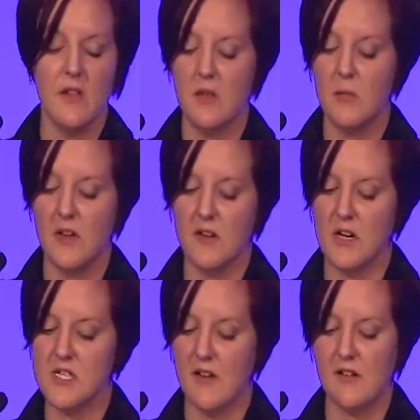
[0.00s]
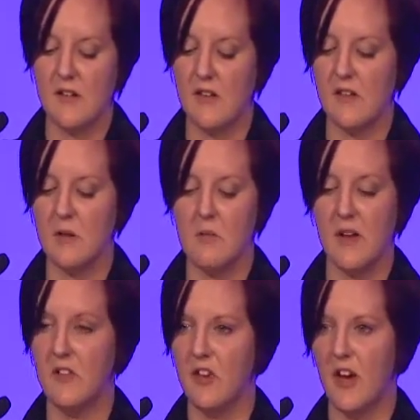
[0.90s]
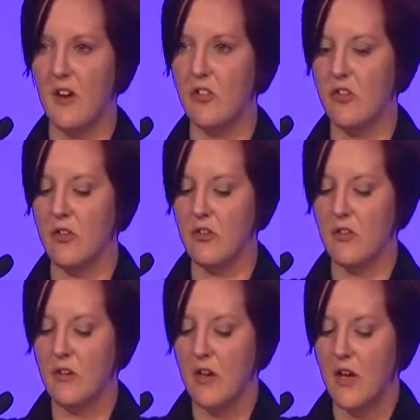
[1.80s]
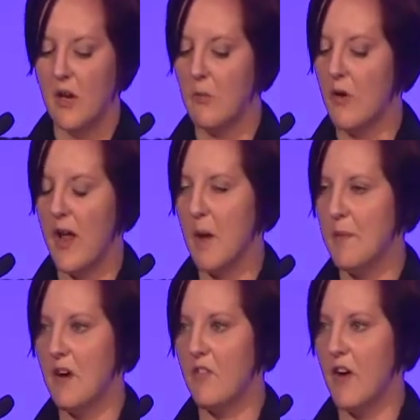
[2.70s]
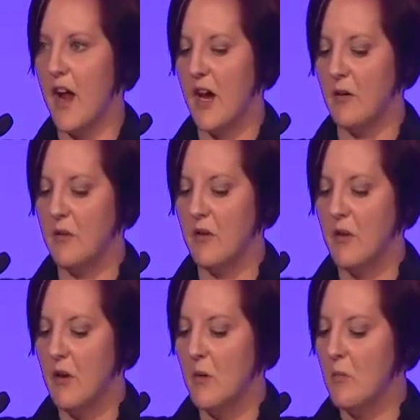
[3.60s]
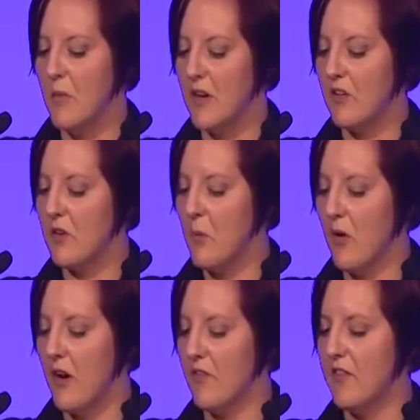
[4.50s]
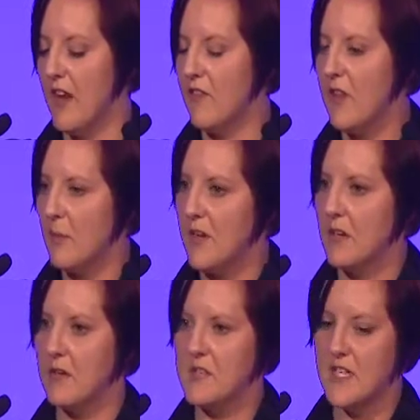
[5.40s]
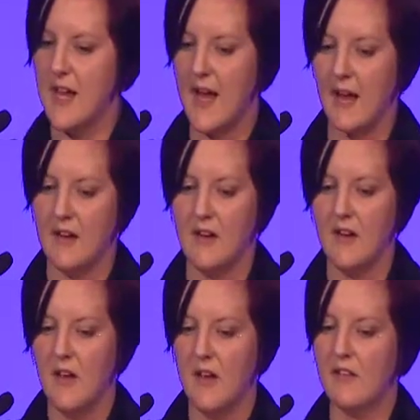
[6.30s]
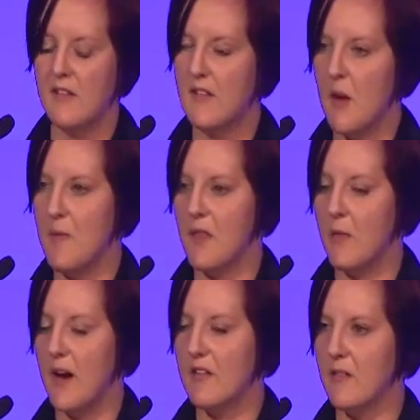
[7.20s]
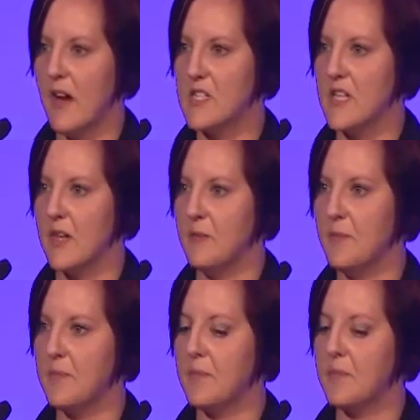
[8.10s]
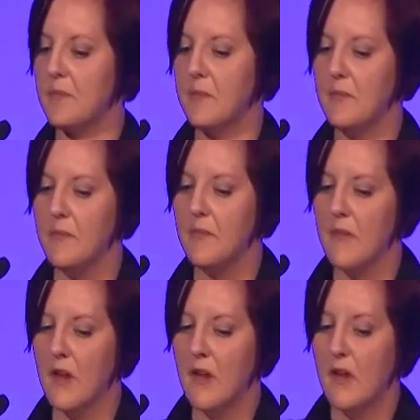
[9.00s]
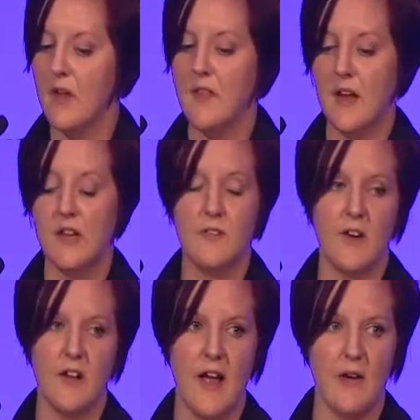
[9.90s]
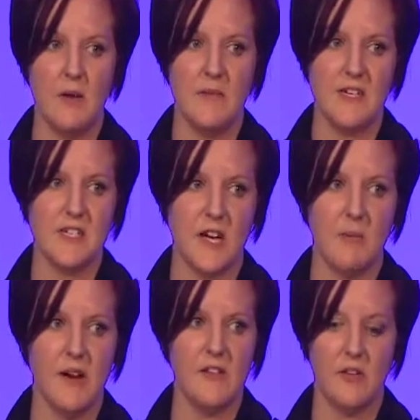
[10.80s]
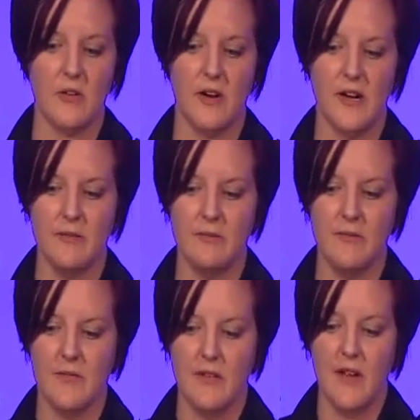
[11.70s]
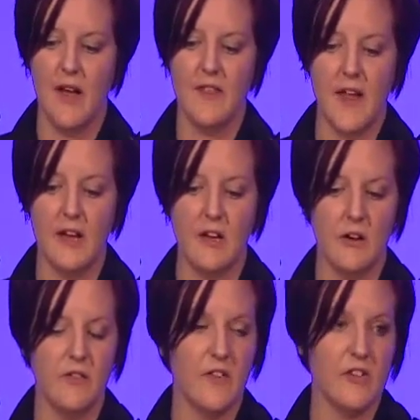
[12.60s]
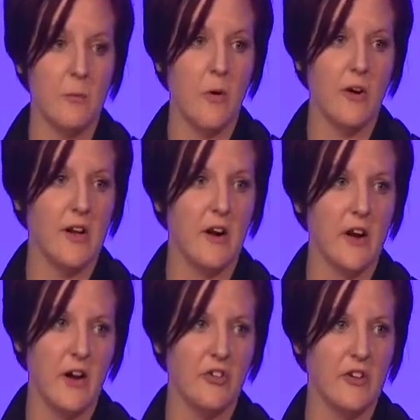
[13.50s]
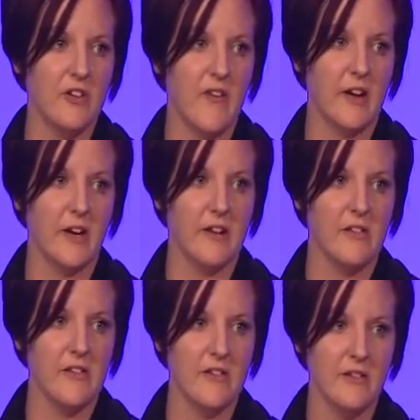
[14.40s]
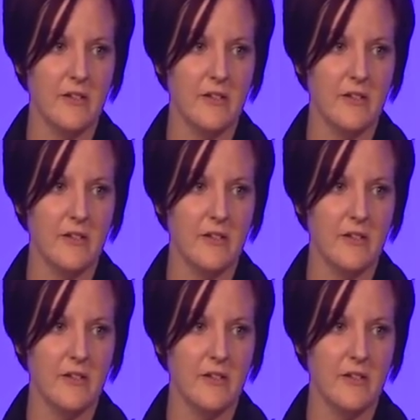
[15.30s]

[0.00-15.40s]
The military justice system must change. It won't happen overnight, but your support of CFW today is a step in the right direction. Thank you for allowing me to share my story, and thank you for supporting our country's veterans.